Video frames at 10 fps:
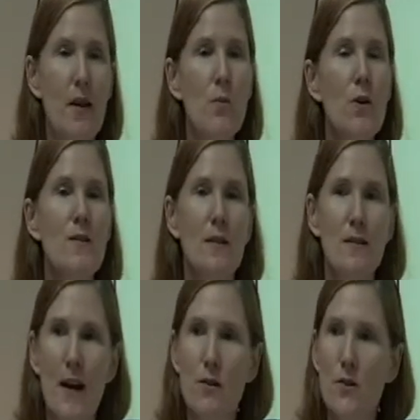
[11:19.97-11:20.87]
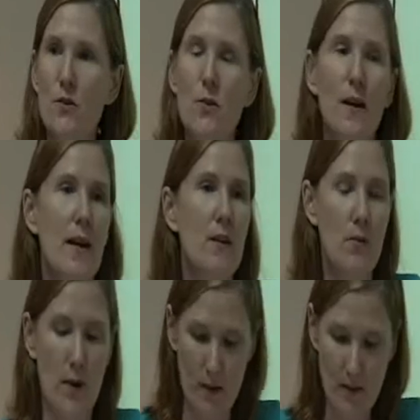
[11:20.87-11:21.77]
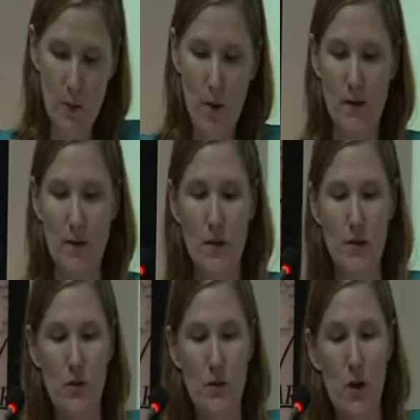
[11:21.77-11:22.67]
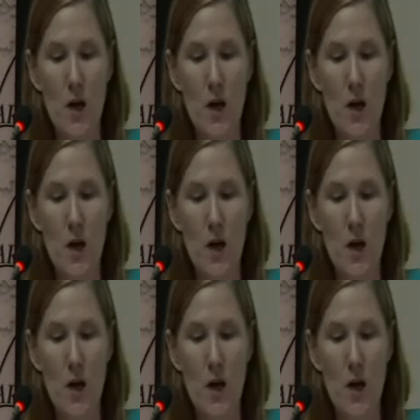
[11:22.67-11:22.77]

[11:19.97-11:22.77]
They weren't allowed to do the kind of work that they wanted to do.